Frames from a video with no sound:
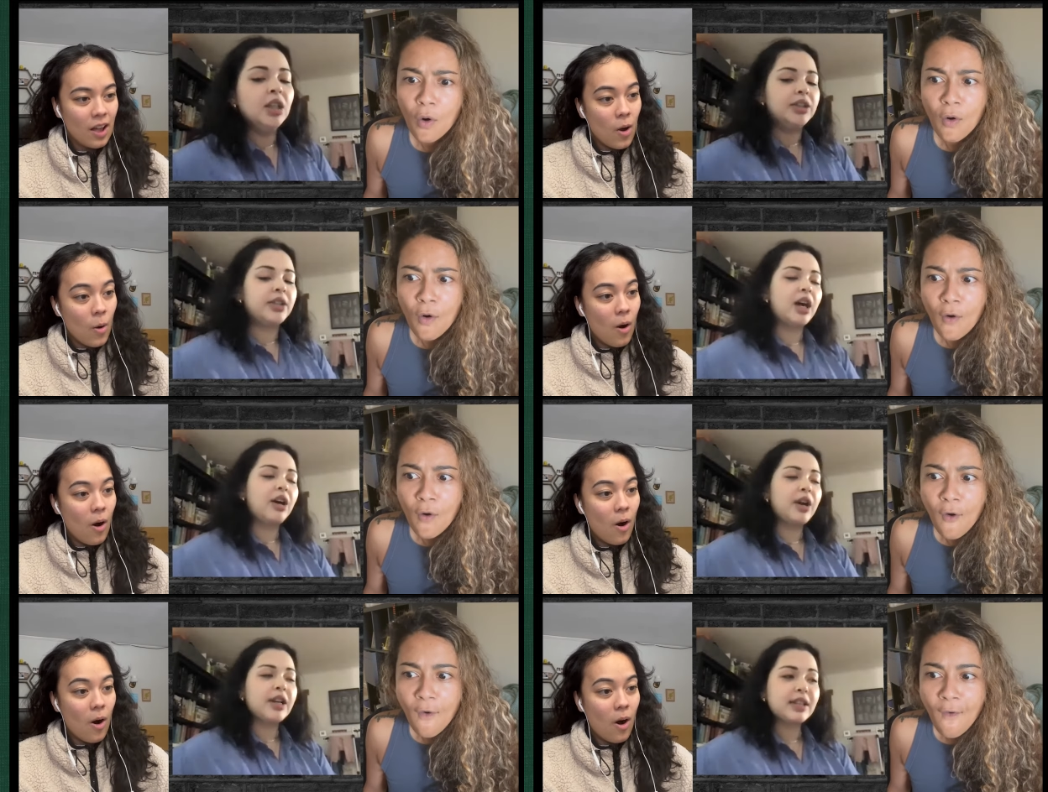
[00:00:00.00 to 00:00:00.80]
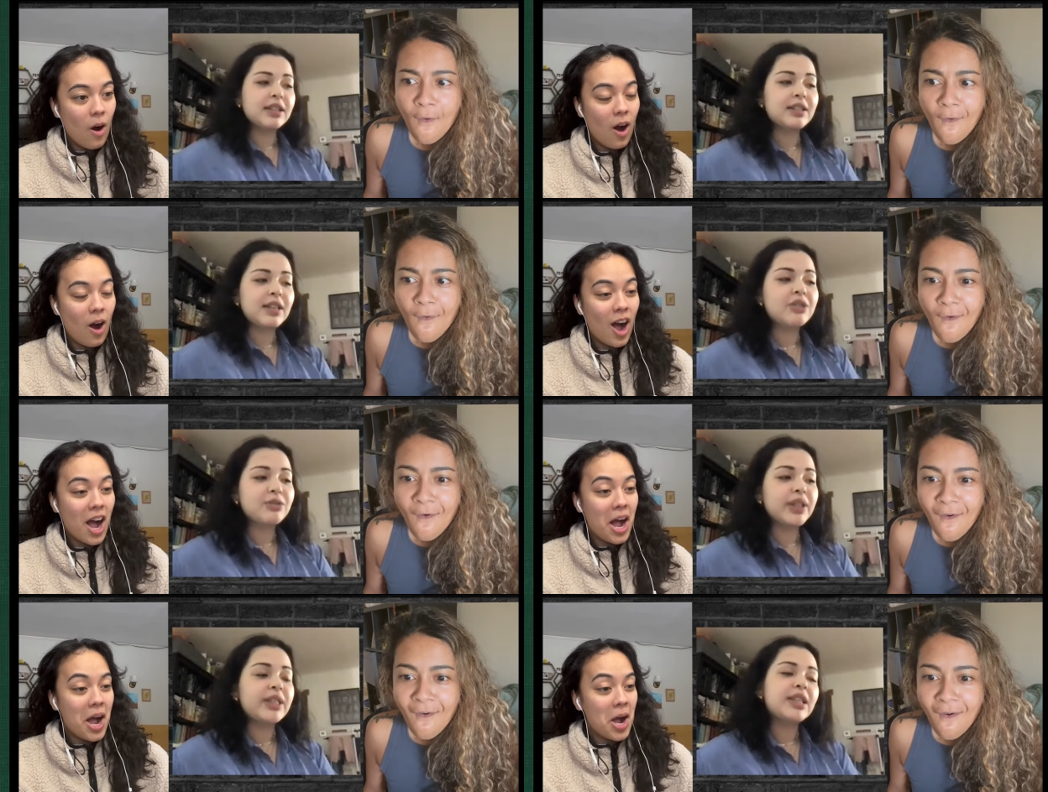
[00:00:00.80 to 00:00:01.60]
Speaker 1: So it, it sounds
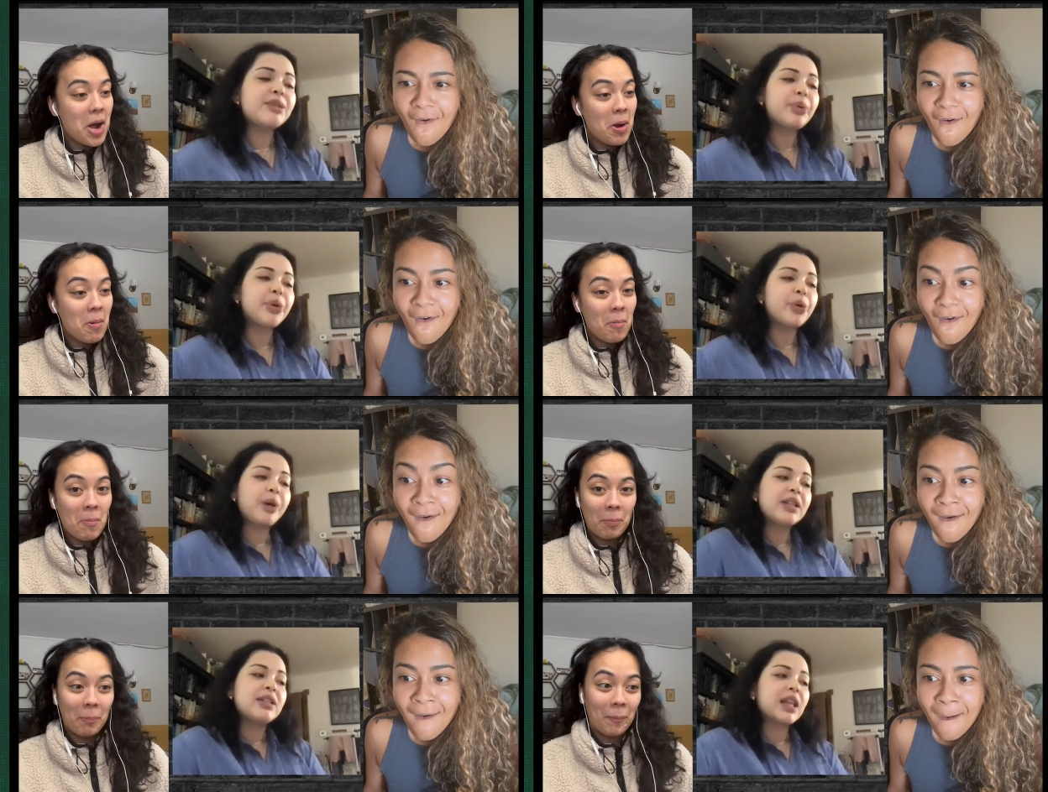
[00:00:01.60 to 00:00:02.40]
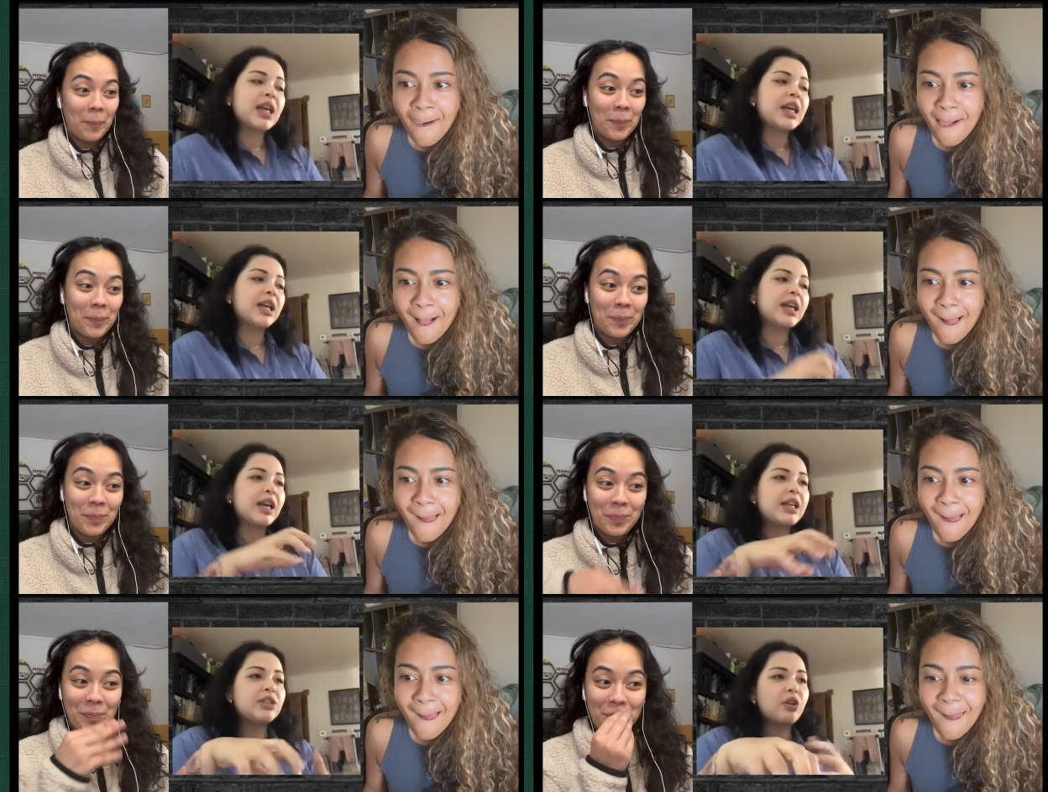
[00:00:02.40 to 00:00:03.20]
really simple, but it's like
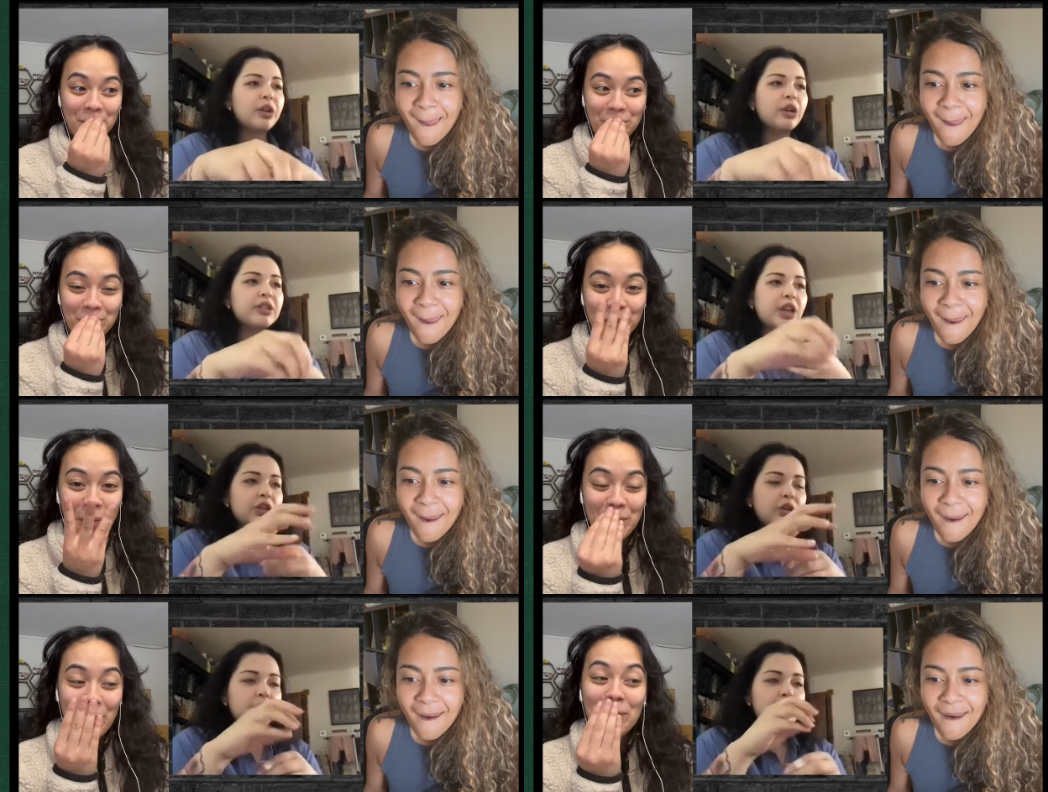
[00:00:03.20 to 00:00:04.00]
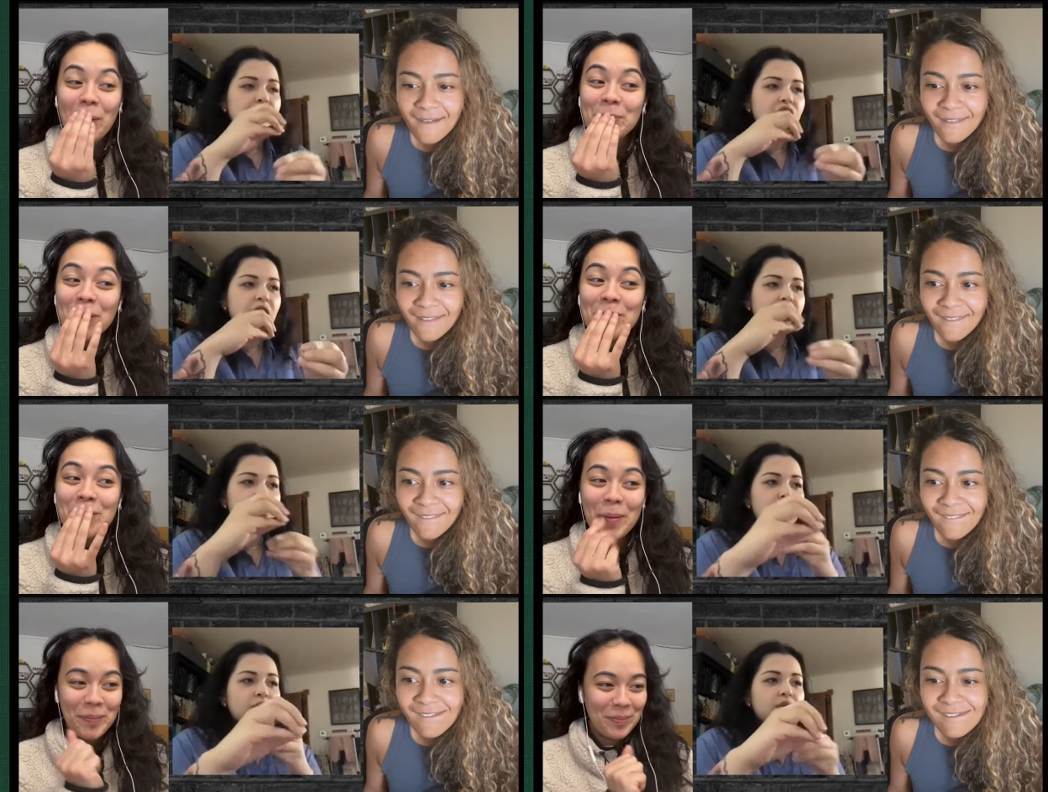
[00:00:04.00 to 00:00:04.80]
it's kind of it's kind of got this
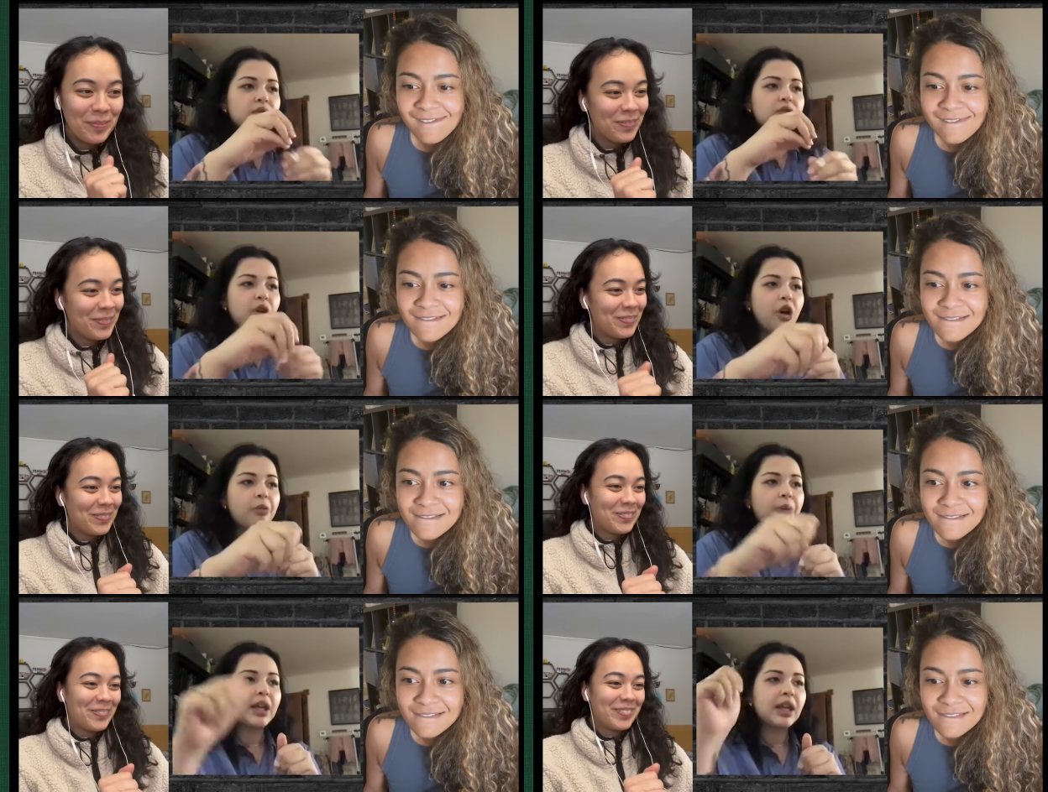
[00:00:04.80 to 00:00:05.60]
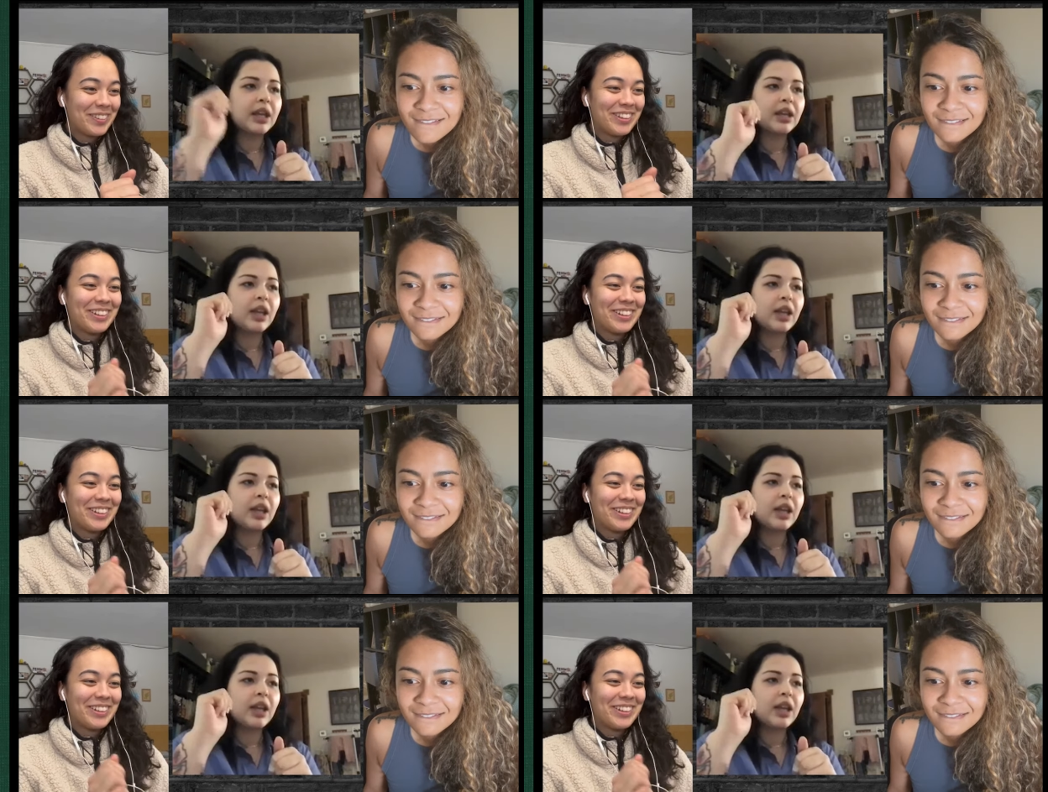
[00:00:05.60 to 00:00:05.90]
cheese sauce on top, and then